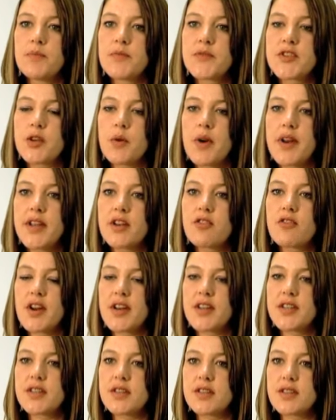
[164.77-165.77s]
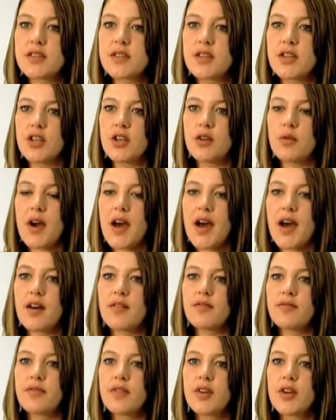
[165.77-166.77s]
So any creditors that you
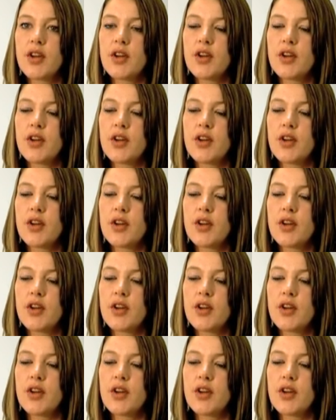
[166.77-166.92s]
have